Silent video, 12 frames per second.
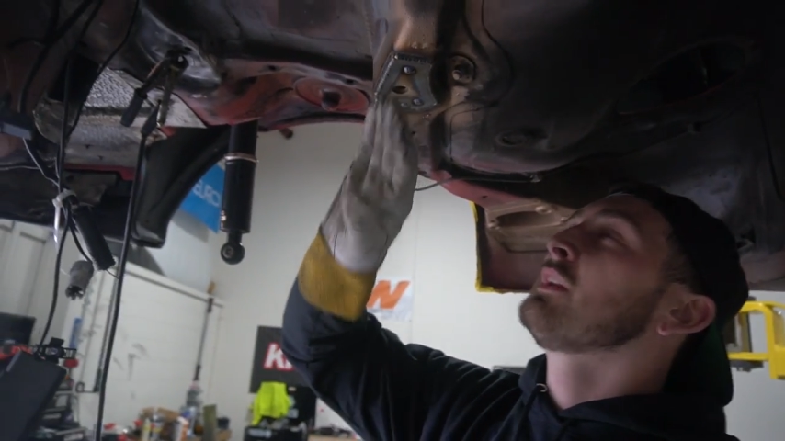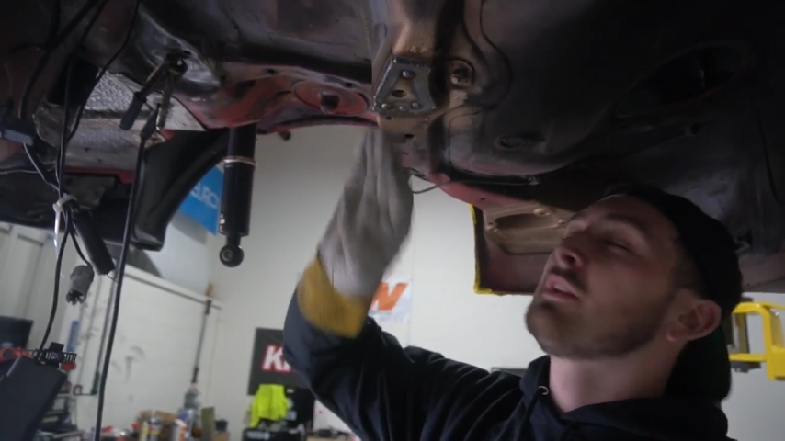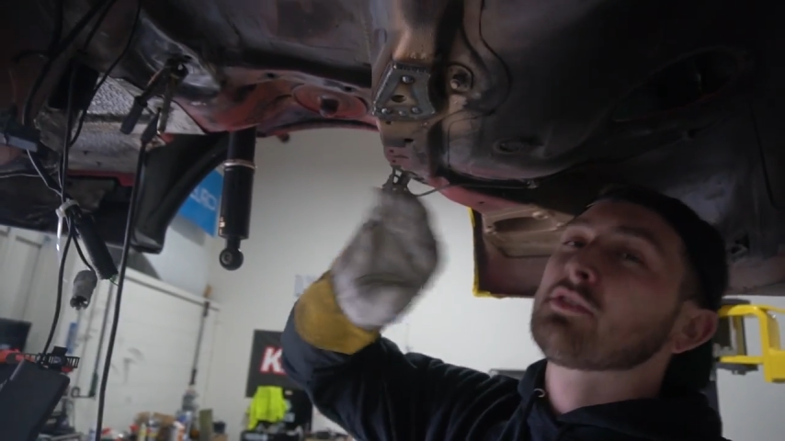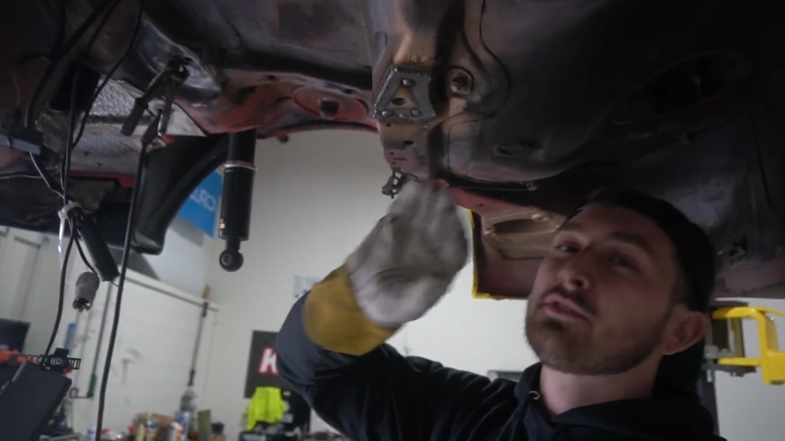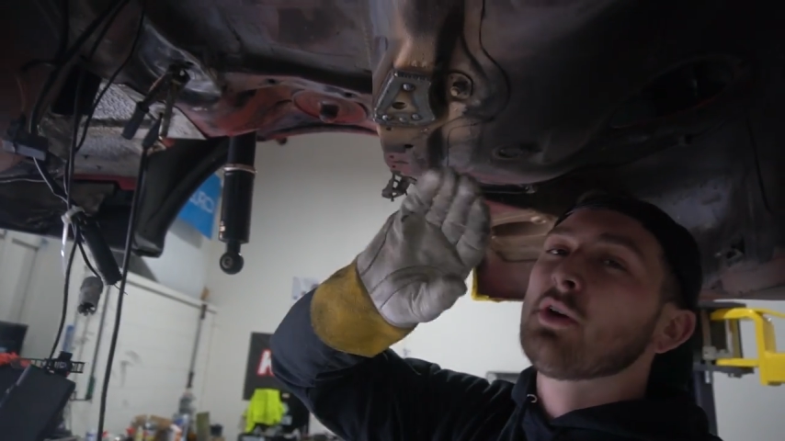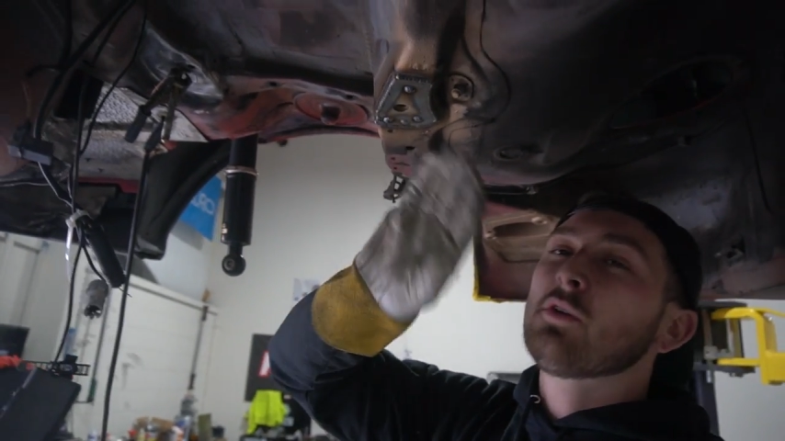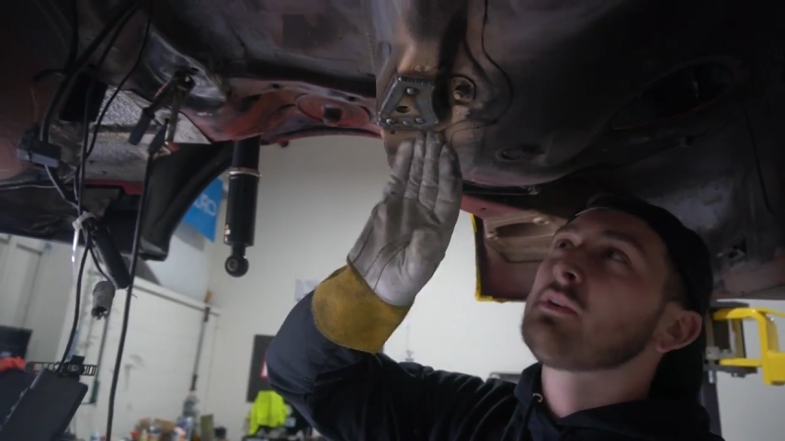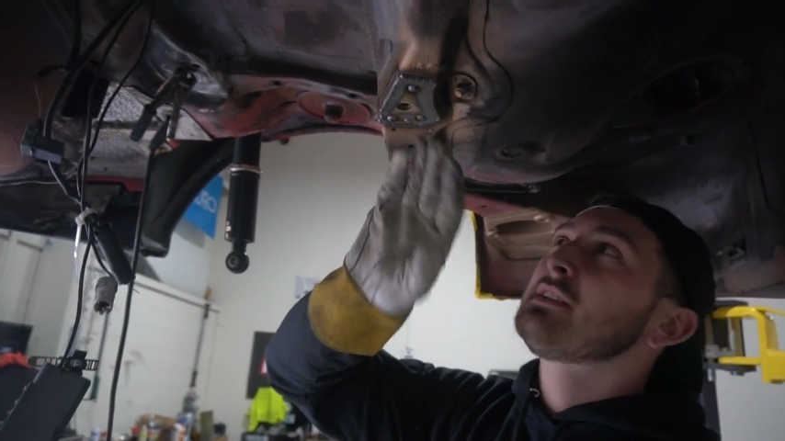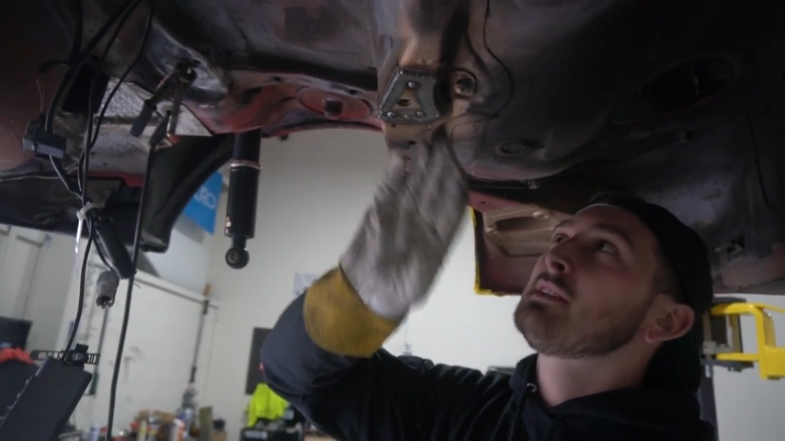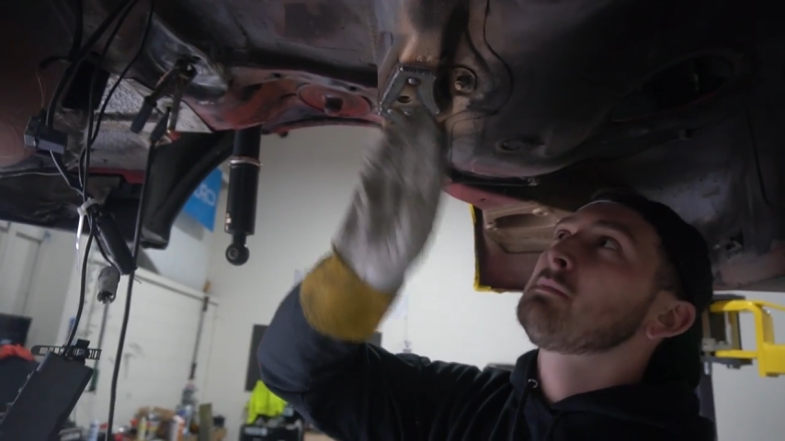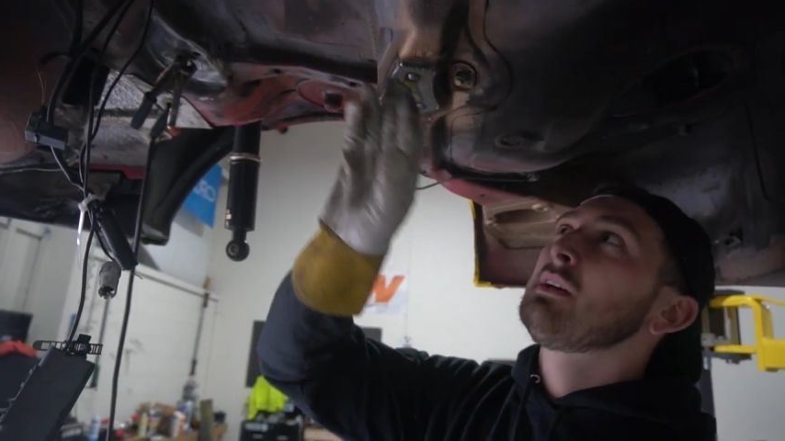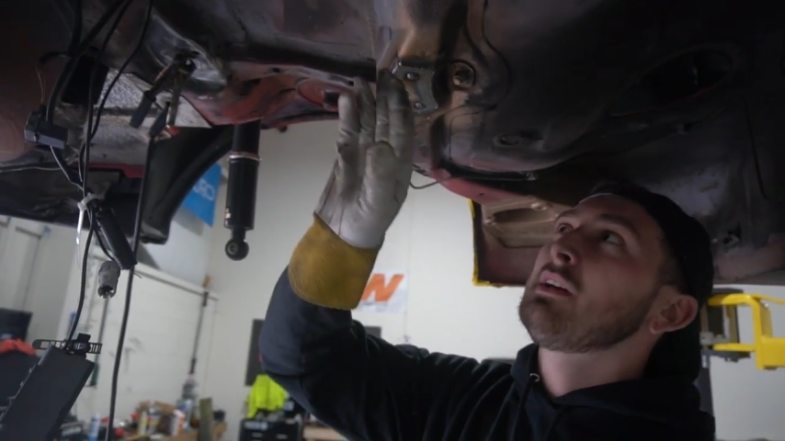There's no
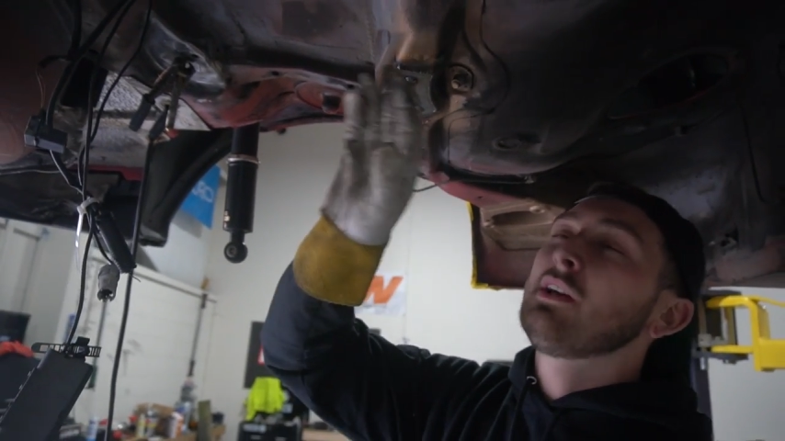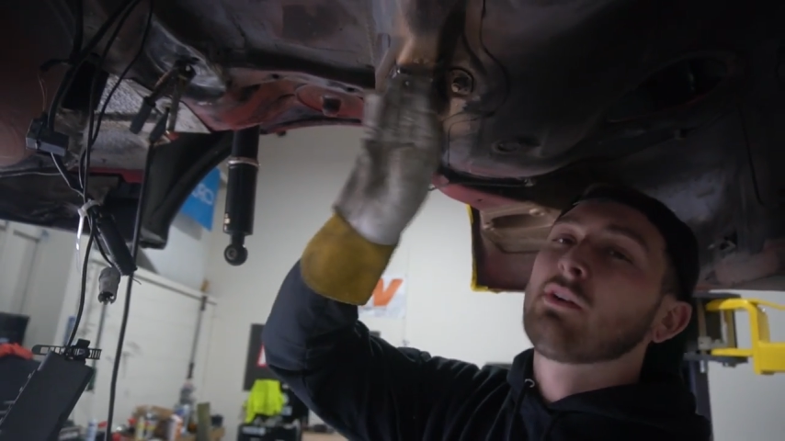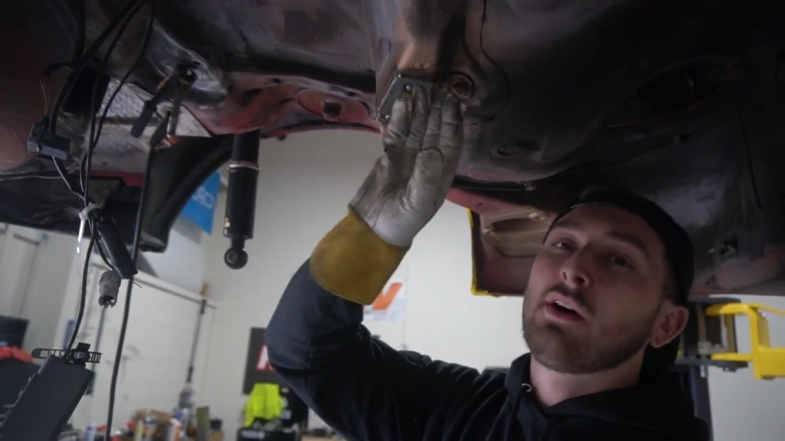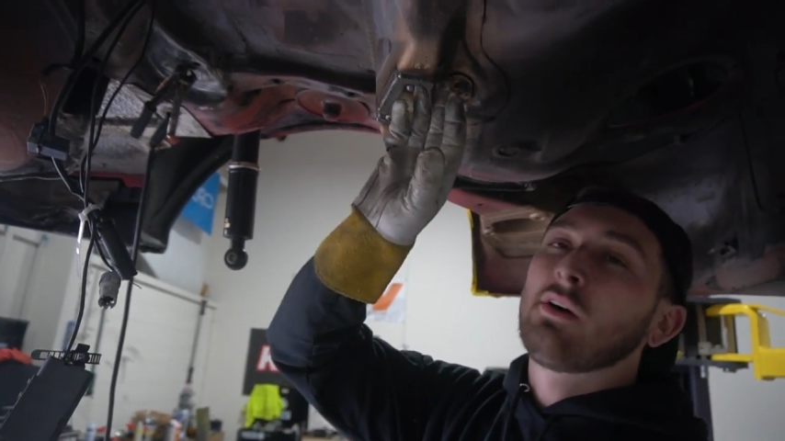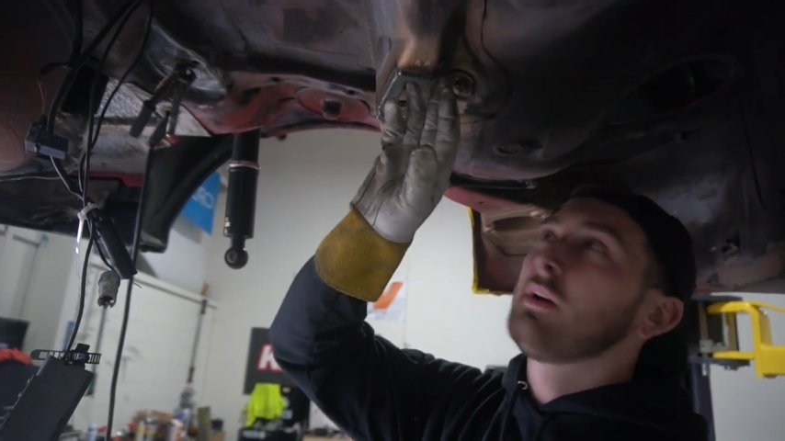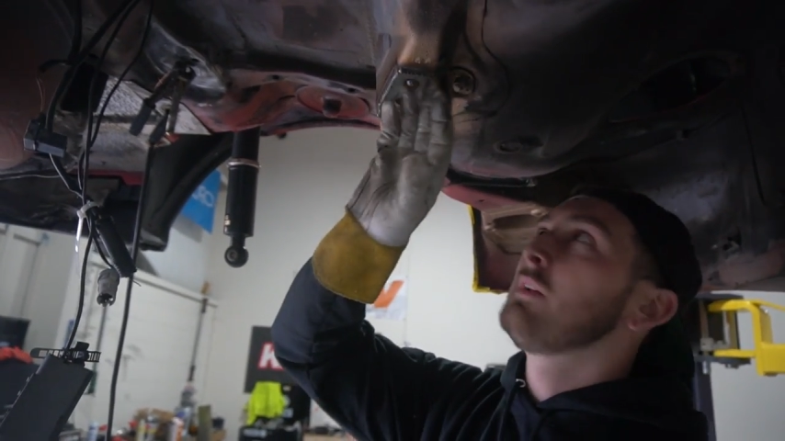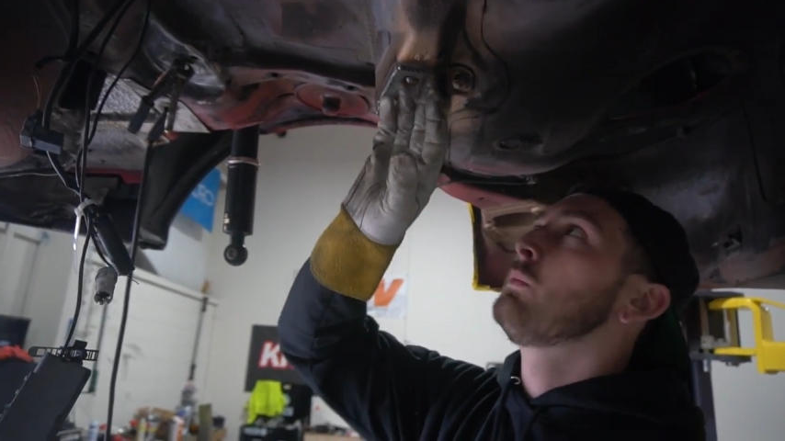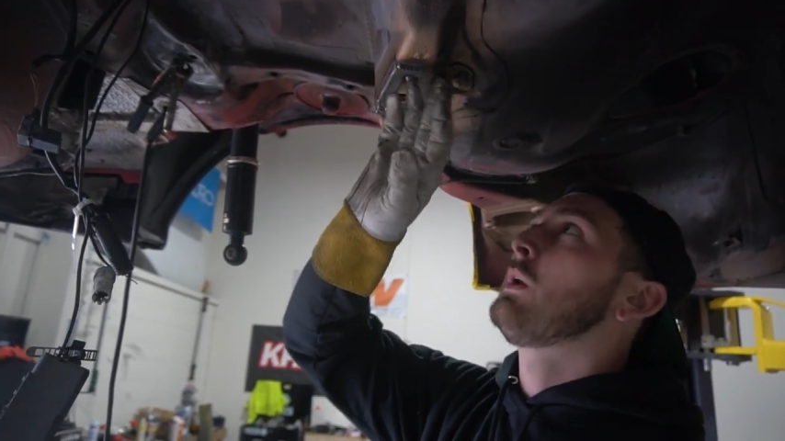reason to be a hero and